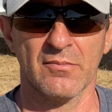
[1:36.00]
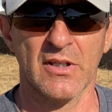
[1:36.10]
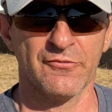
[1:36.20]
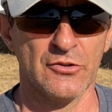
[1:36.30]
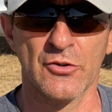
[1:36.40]

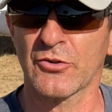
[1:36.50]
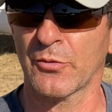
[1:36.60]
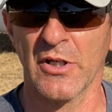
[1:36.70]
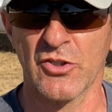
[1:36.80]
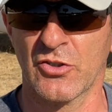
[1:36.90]
if there is a
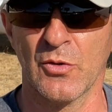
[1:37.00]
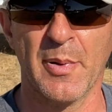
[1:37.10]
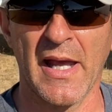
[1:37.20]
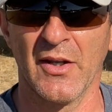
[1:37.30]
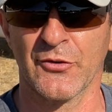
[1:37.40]
ridge to
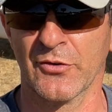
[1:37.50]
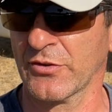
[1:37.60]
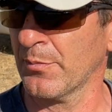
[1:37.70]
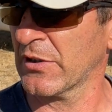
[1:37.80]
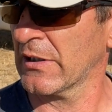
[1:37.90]
pass or
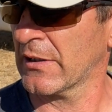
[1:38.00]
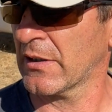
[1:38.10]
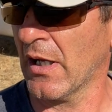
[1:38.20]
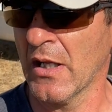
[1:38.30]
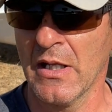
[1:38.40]
something like
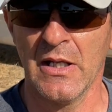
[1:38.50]
that.